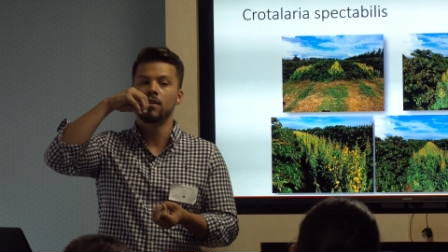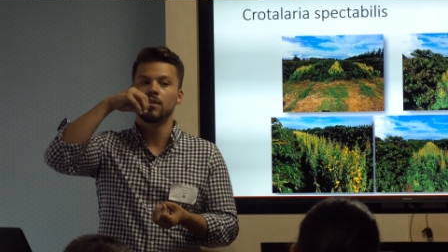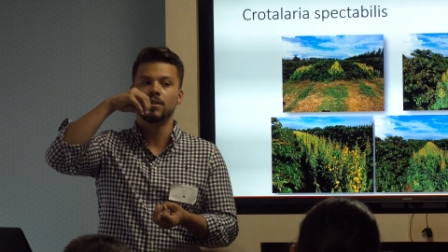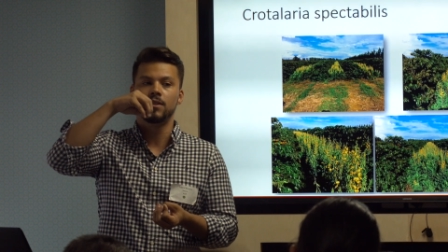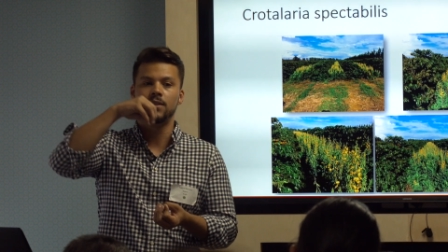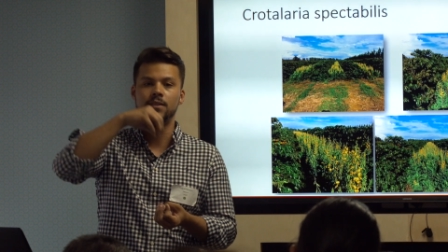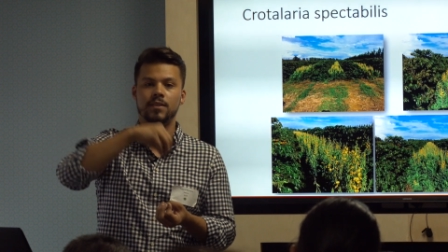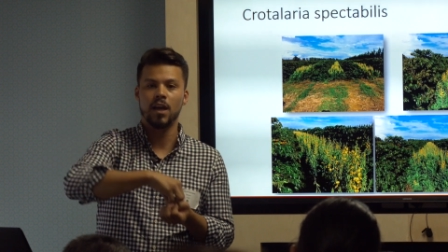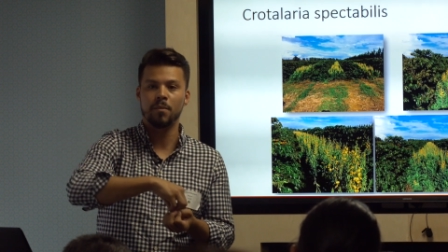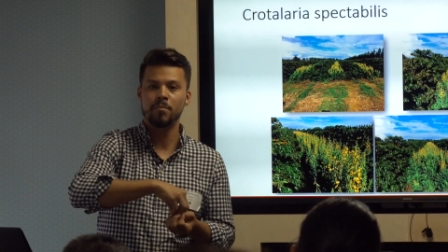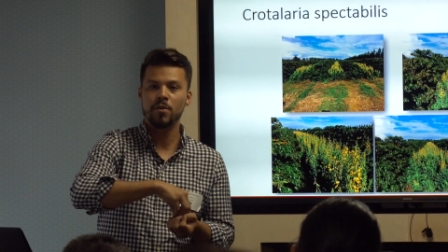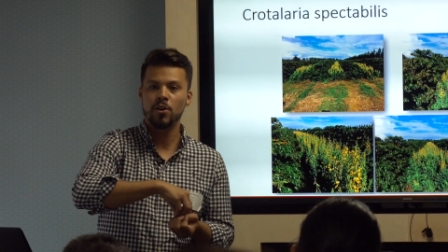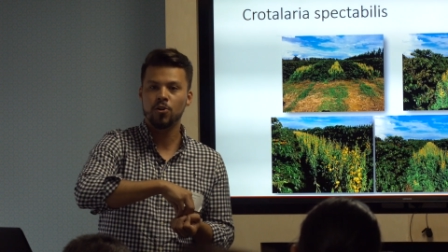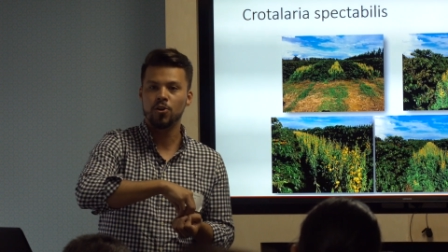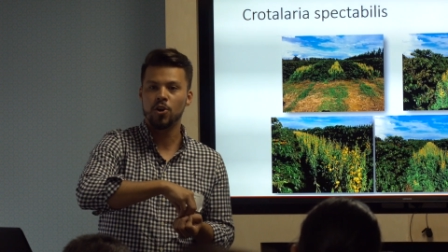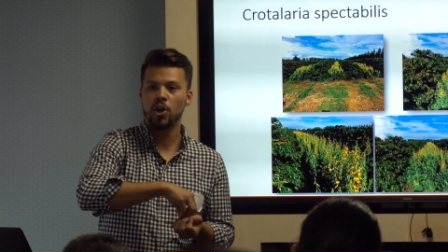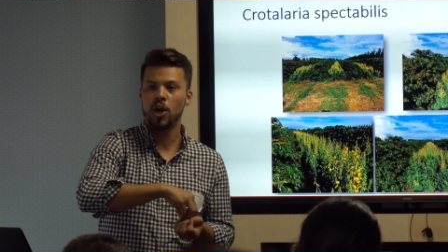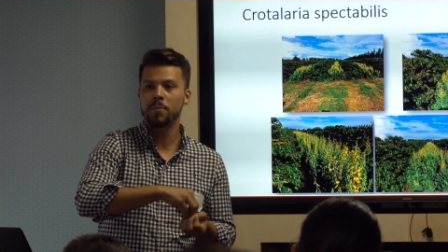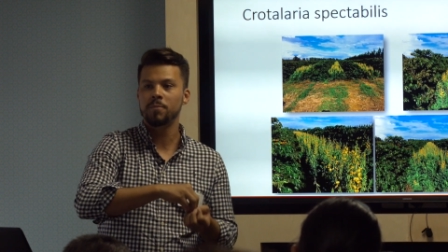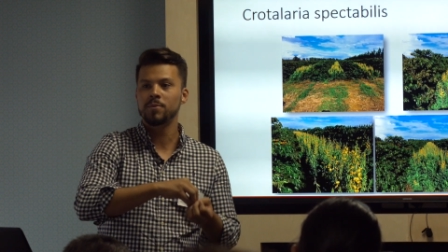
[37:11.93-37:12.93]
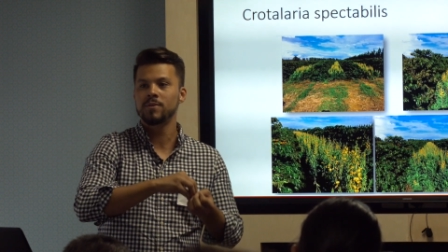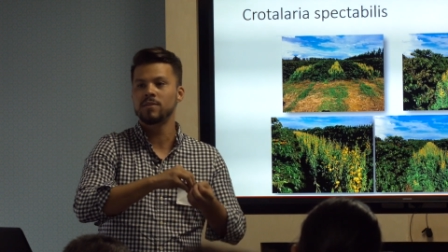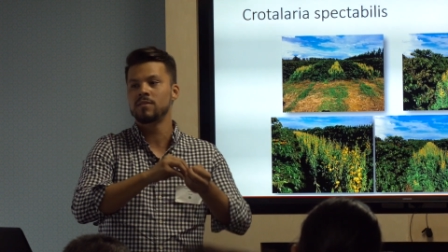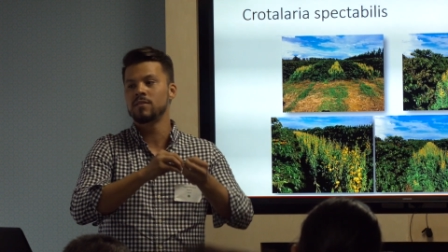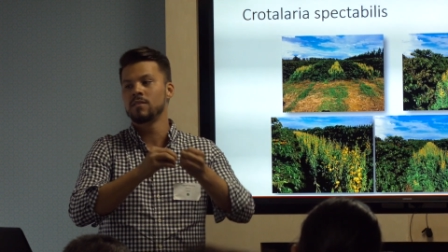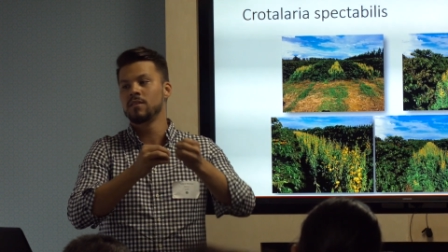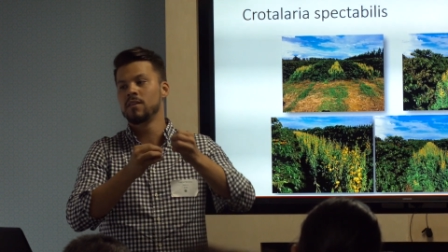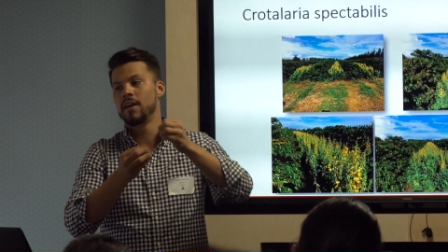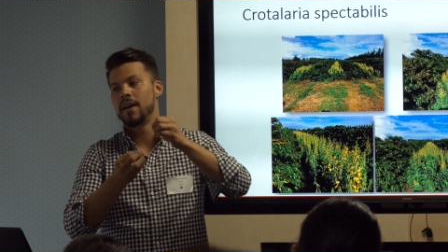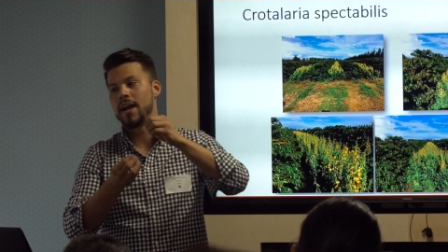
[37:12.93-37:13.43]
summer
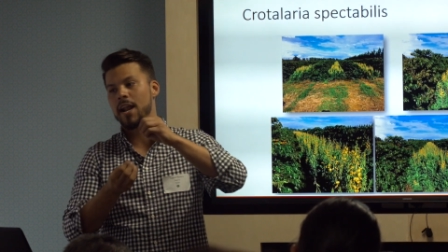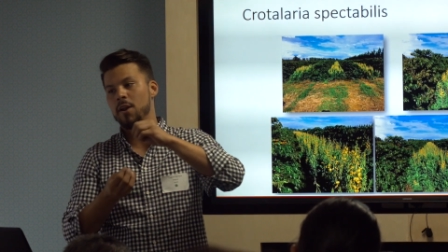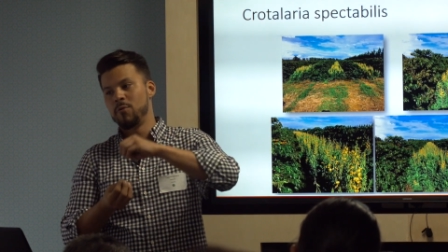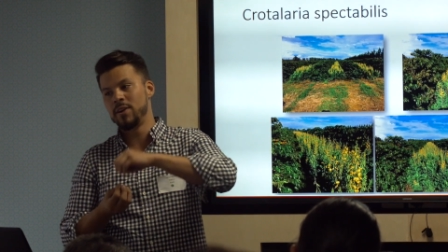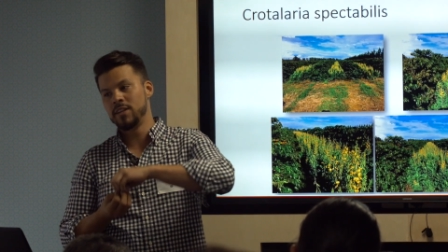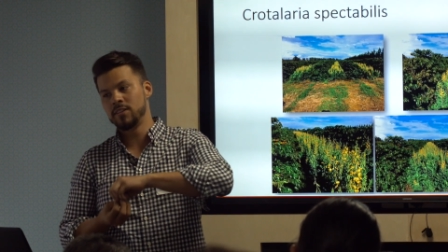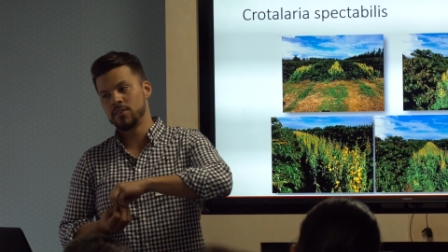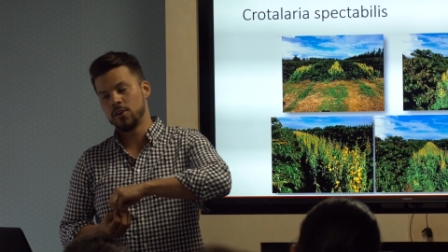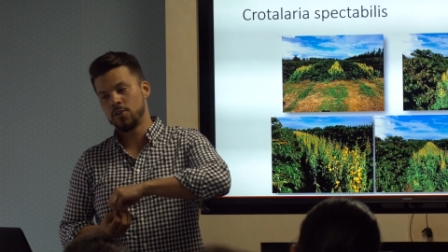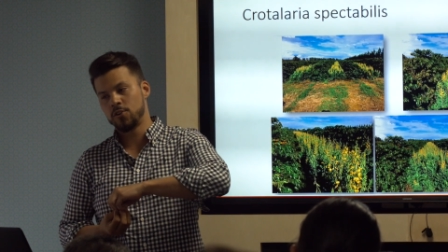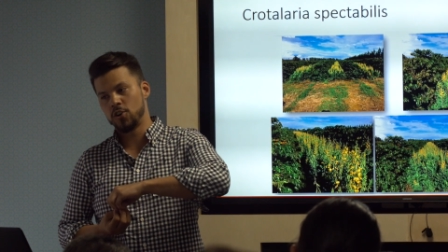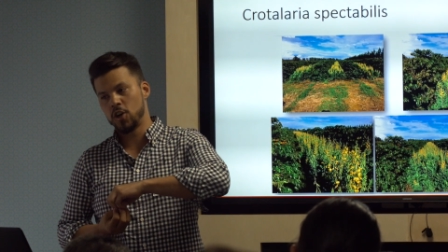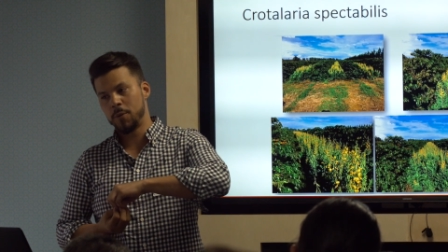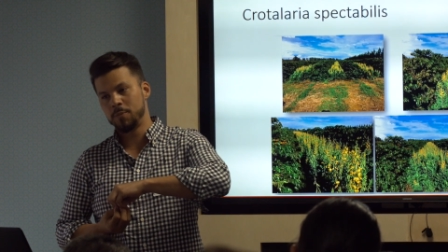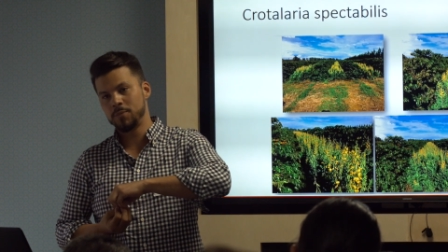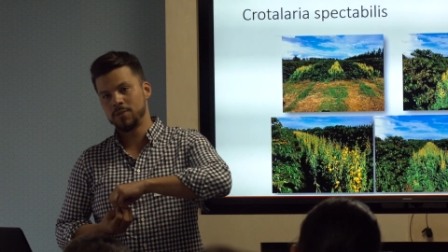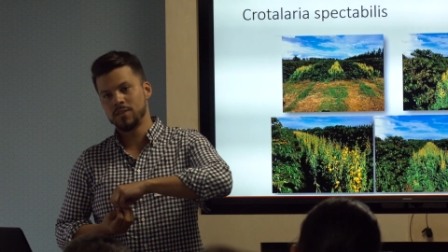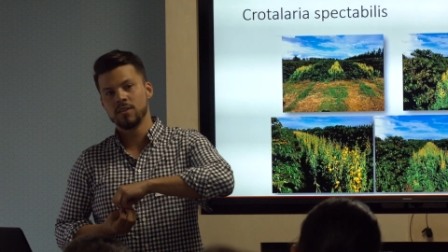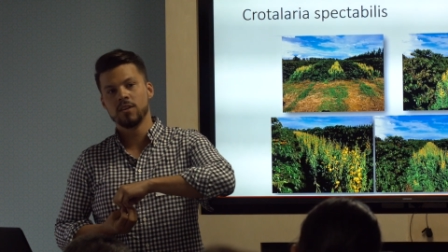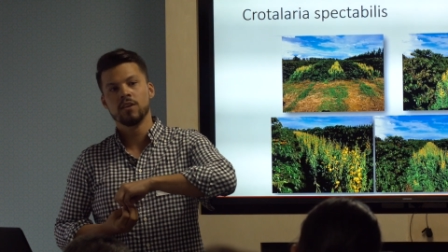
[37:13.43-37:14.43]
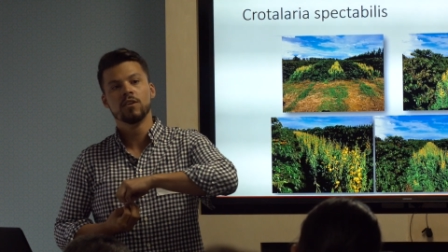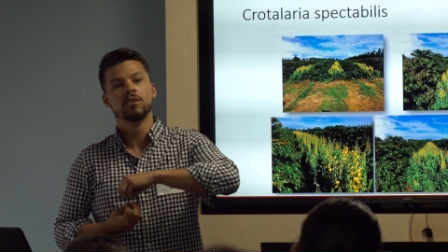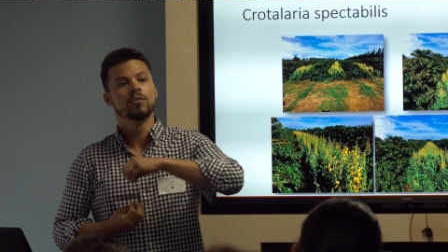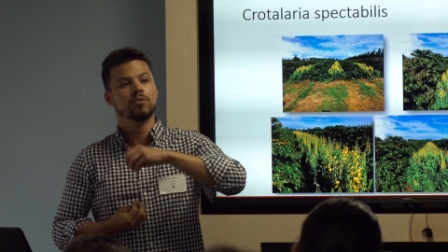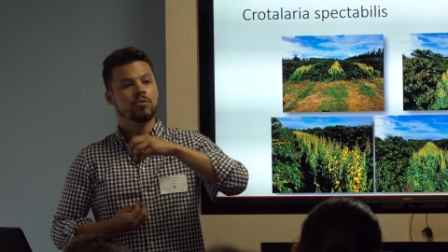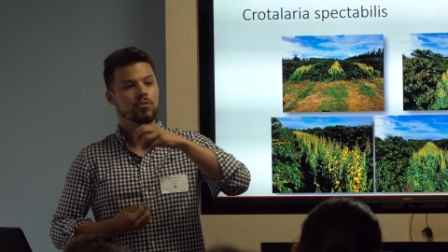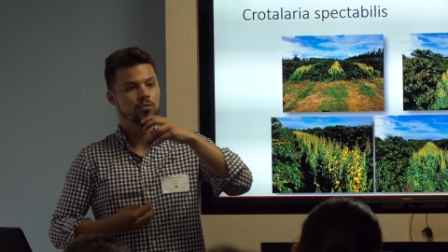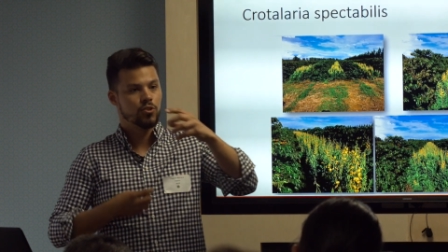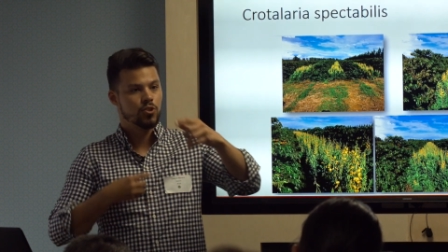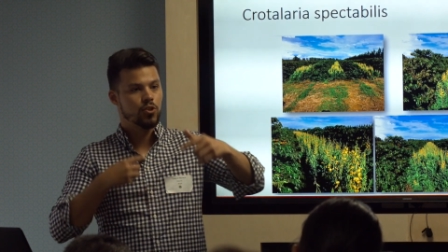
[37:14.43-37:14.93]
crops and winter crops
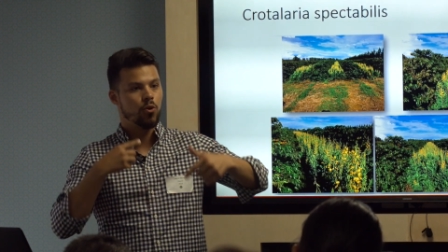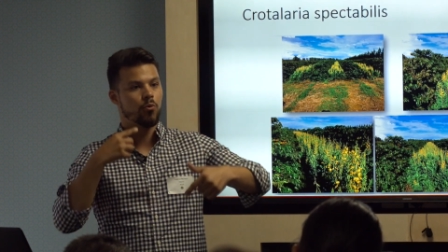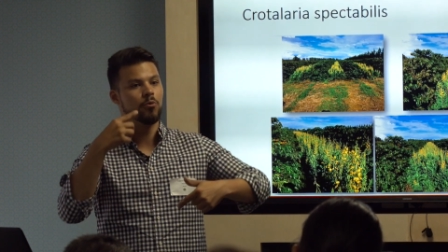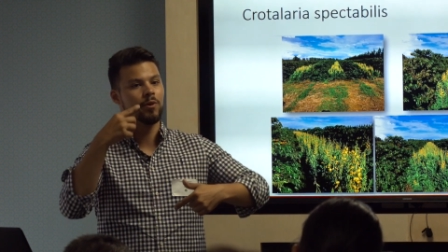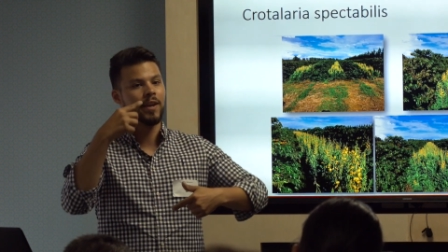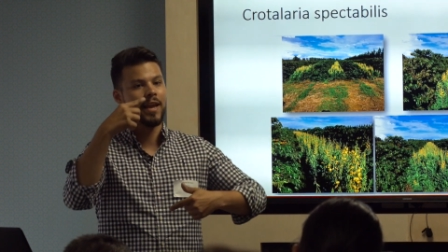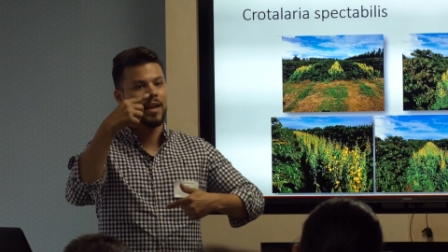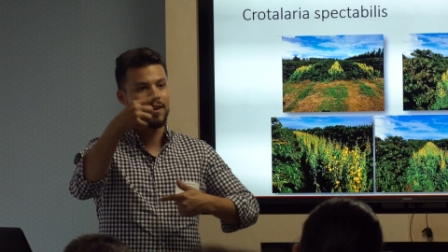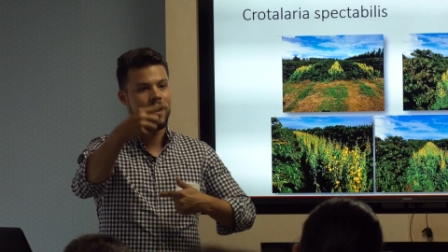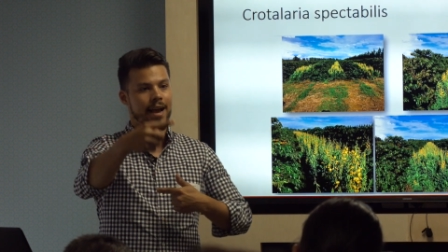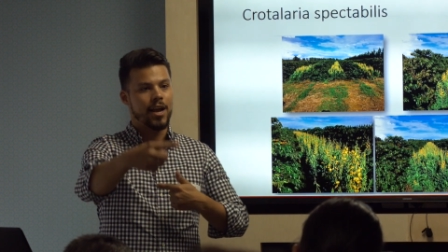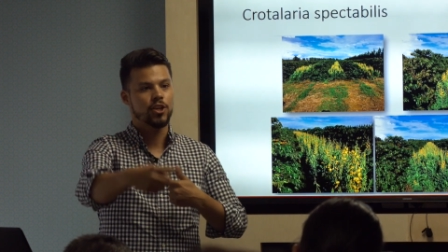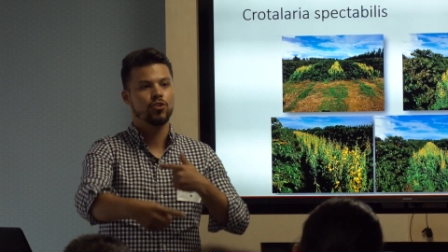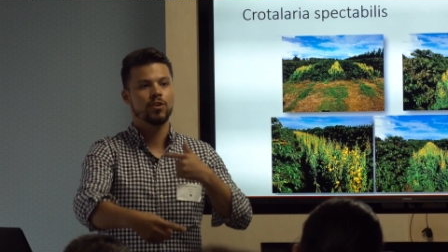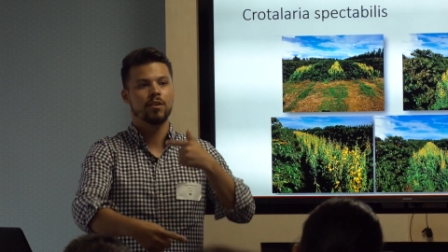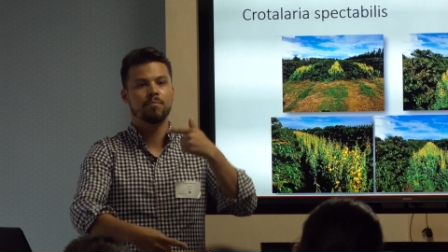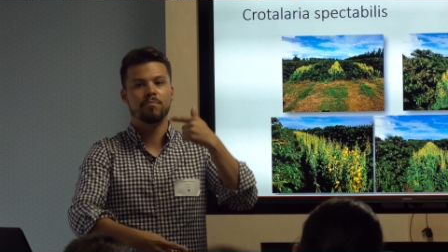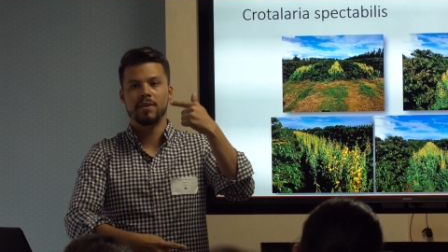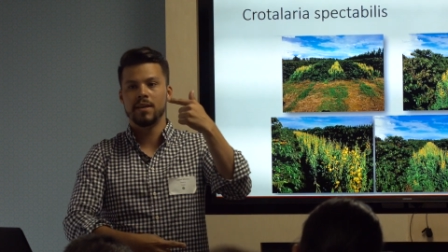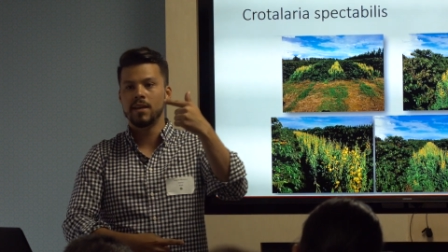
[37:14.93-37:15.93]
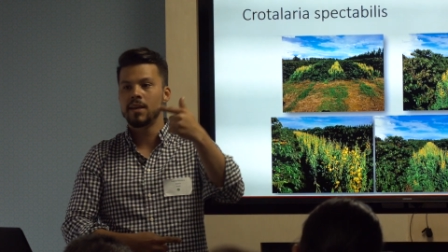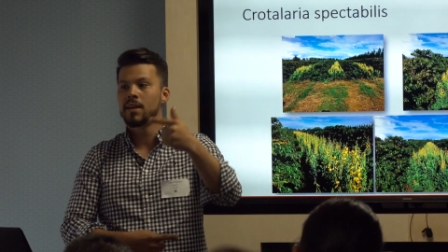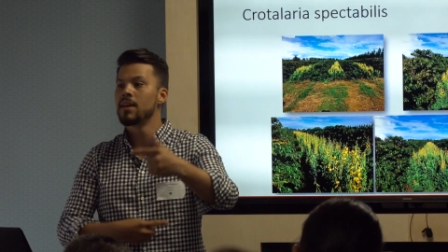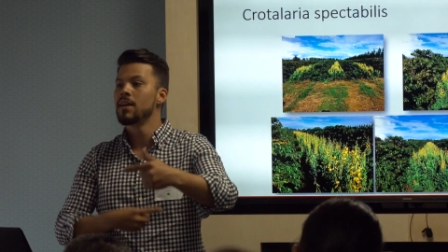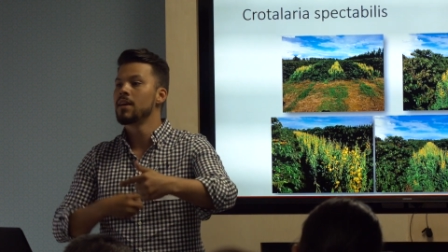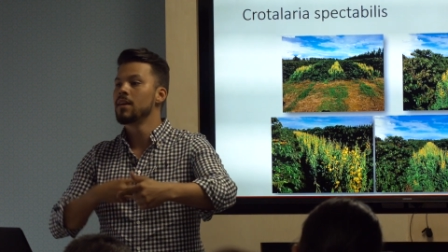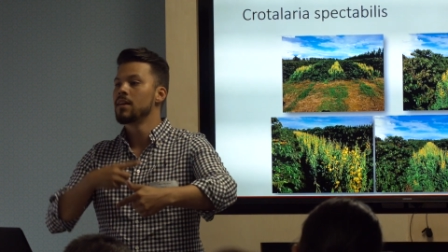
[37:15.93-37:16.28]
so we can actually be